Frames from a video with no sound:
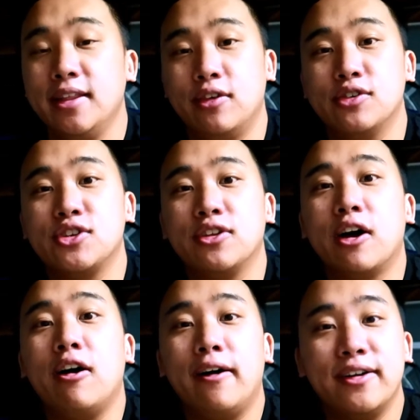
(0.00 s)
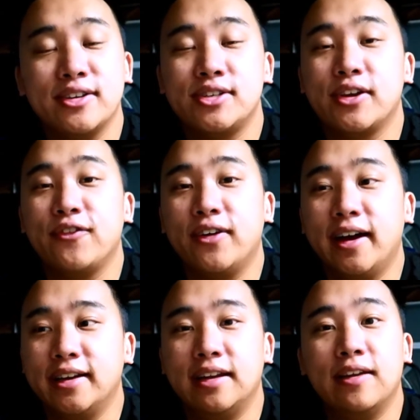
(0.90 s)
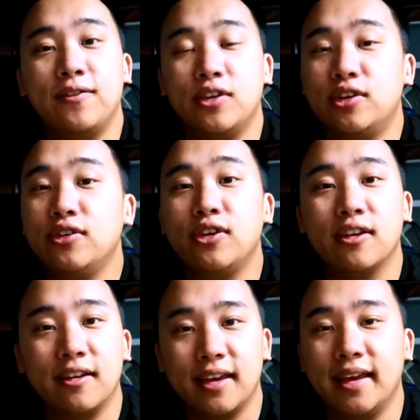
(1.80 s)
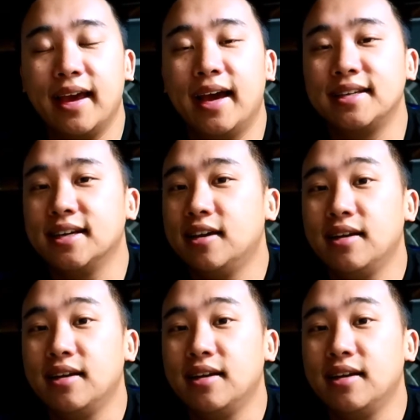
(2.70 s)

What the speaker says: Those are the hardest to find, and if you do, you're looking at